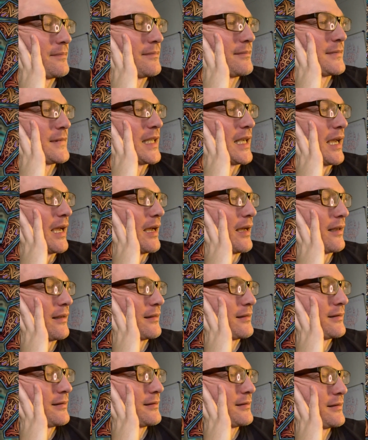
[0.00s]
Yeah,
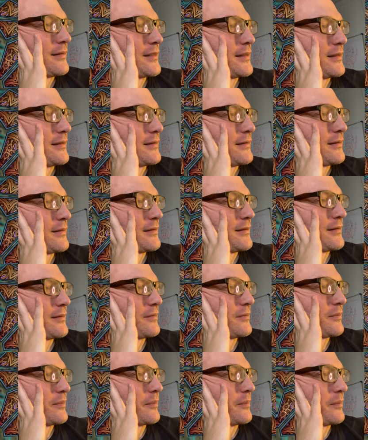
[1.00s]

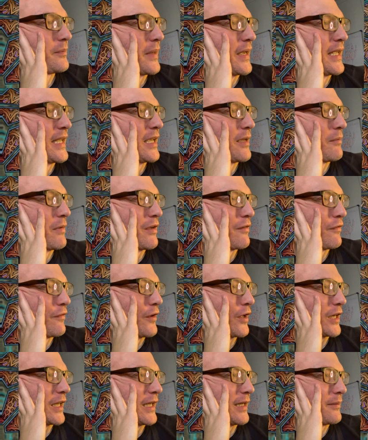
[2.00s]
making my
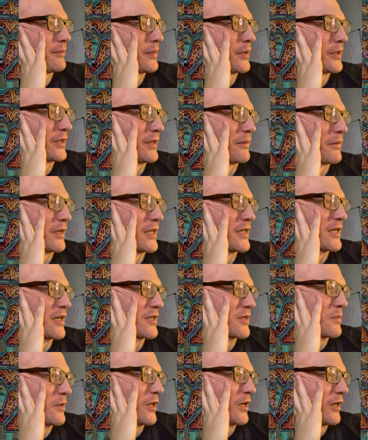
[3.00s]
folly, building my
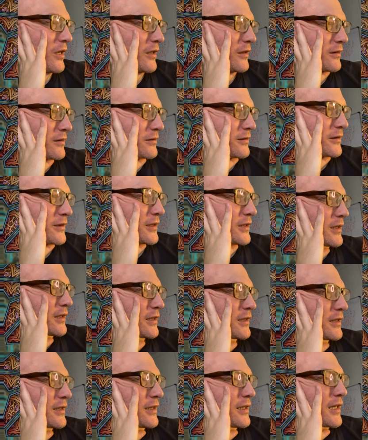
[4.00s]
Taj Mahal.
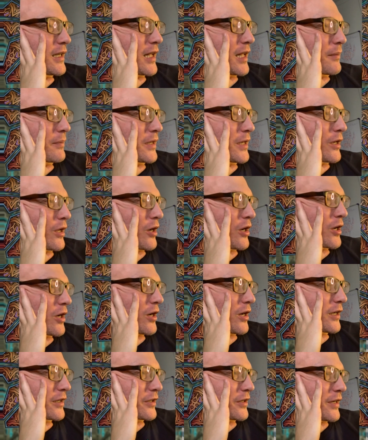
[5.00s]
I'll be long gone.